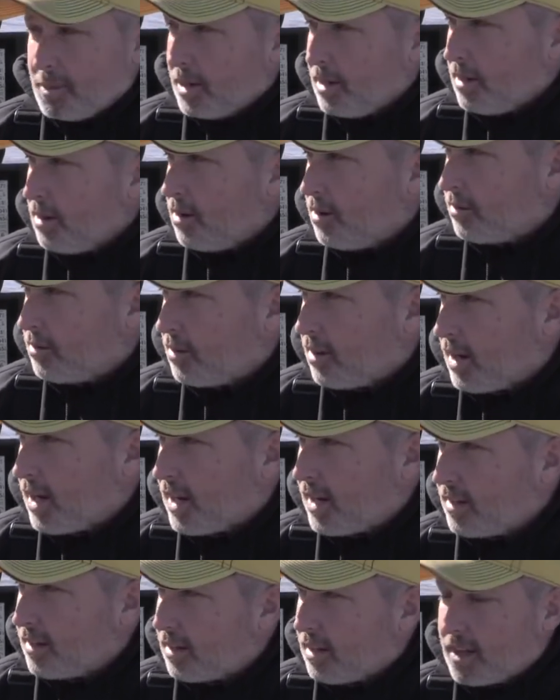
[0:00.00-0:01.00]
here on
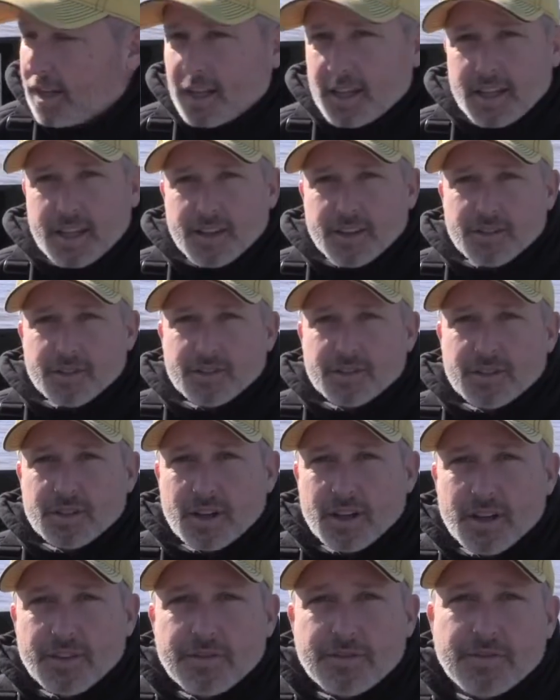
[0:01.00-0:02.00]
Grand Lake is
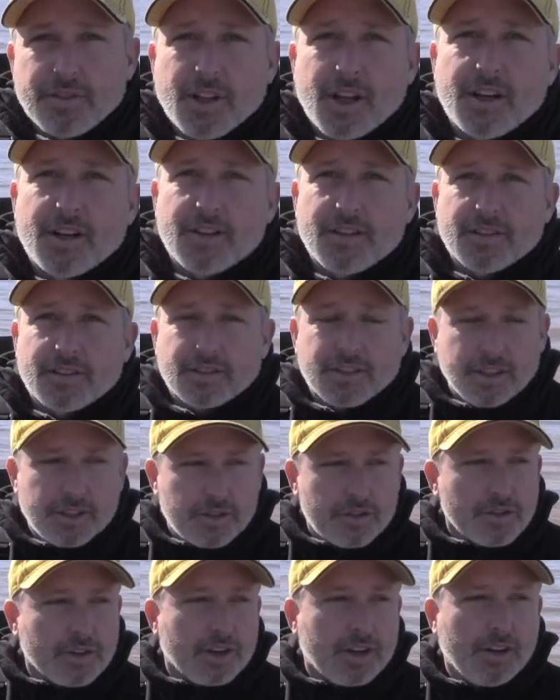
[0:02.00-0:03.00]
a flood of the
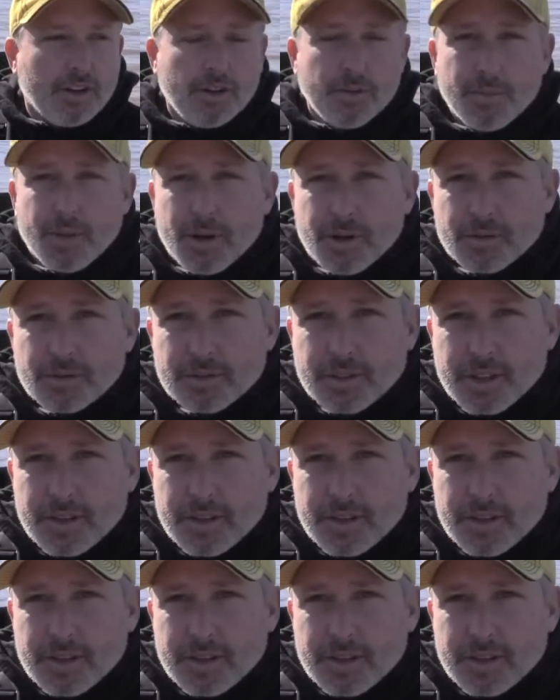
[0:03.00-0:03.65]
century almost.